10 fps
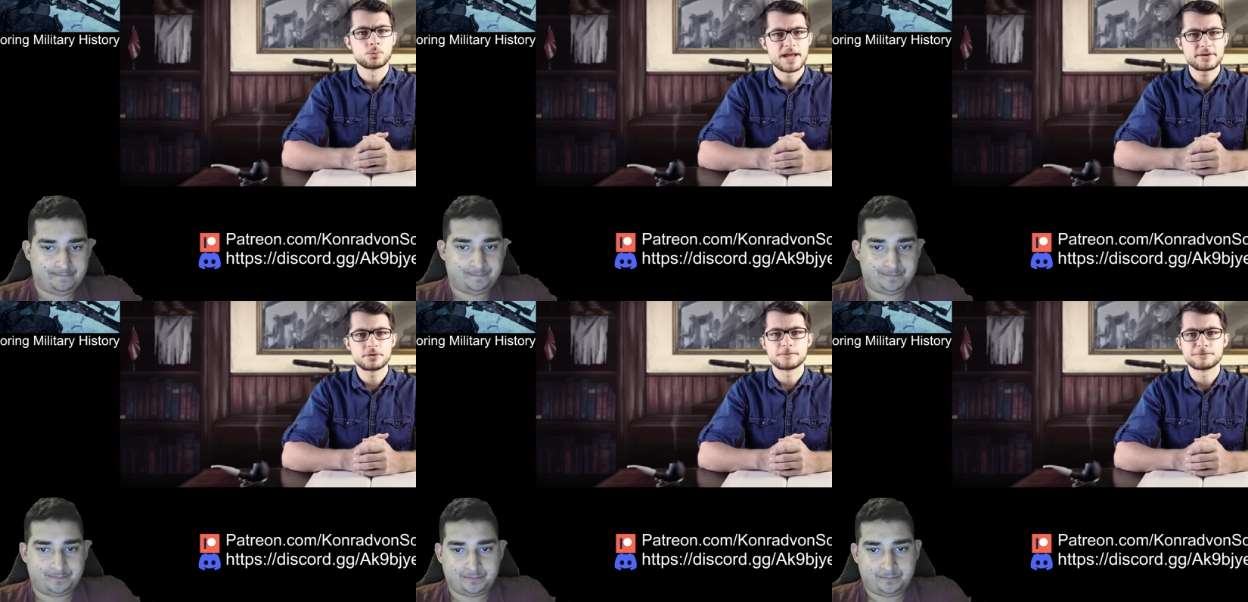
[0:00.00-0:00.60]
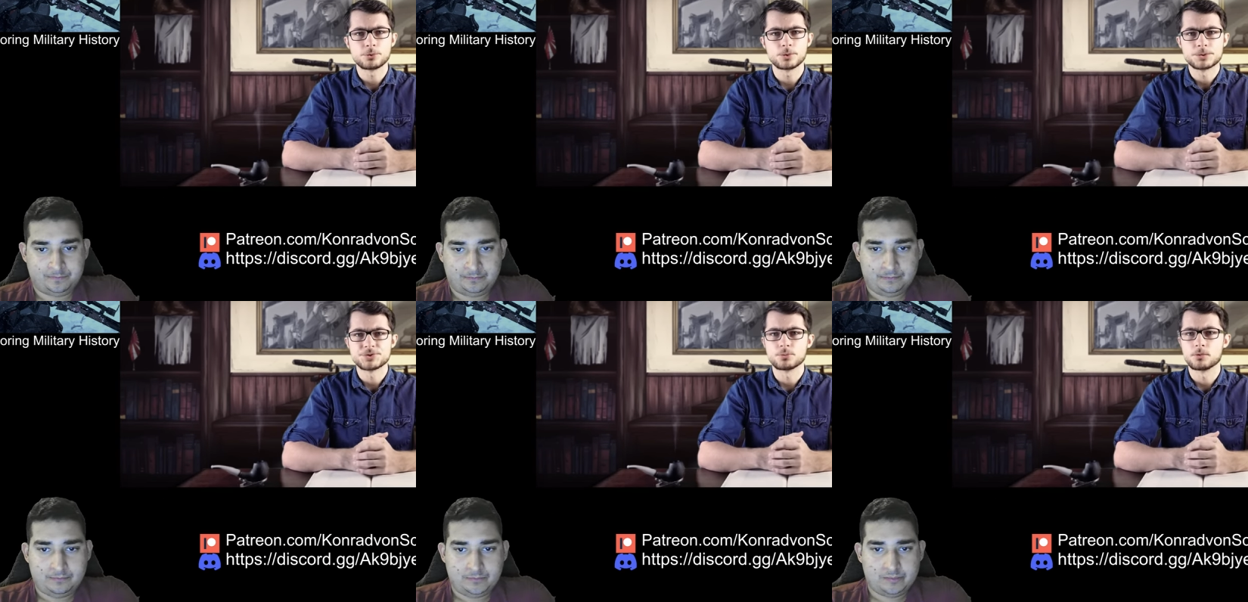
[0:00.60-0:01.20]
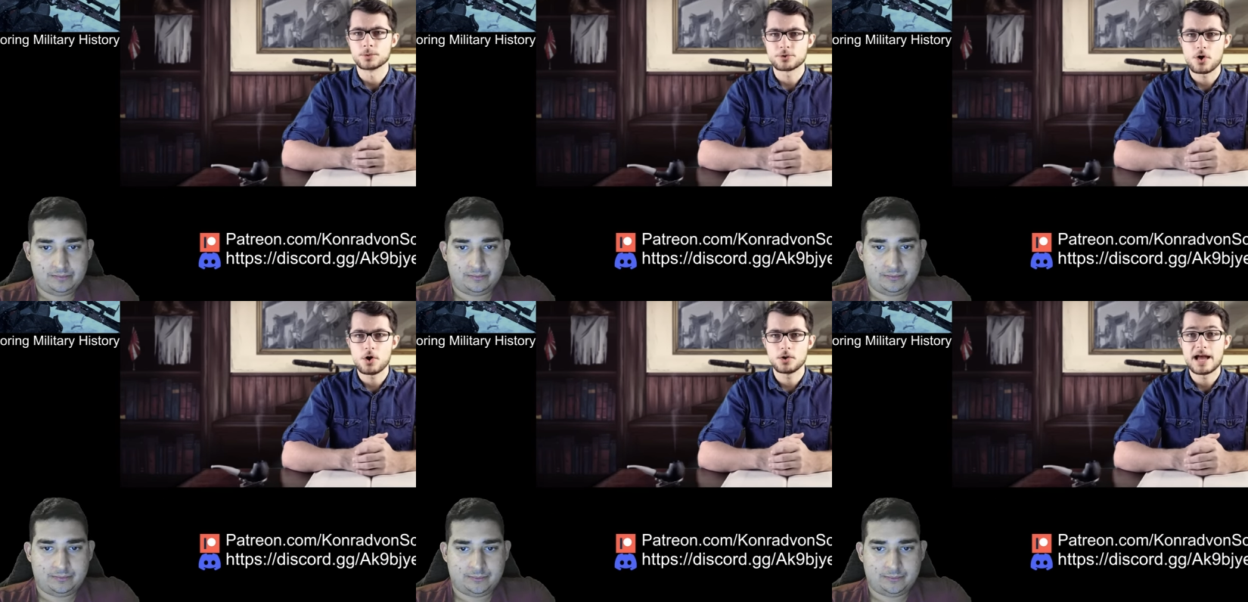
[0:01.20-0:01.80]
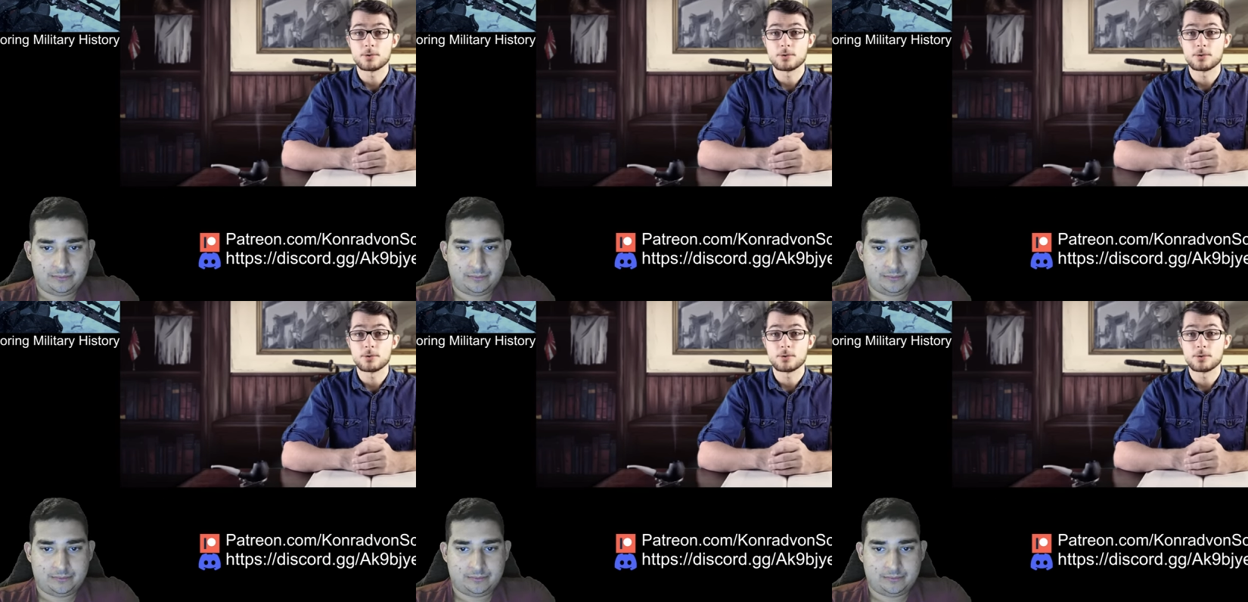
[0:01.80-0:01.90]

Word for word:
Speaker 1: Regular viewers will recall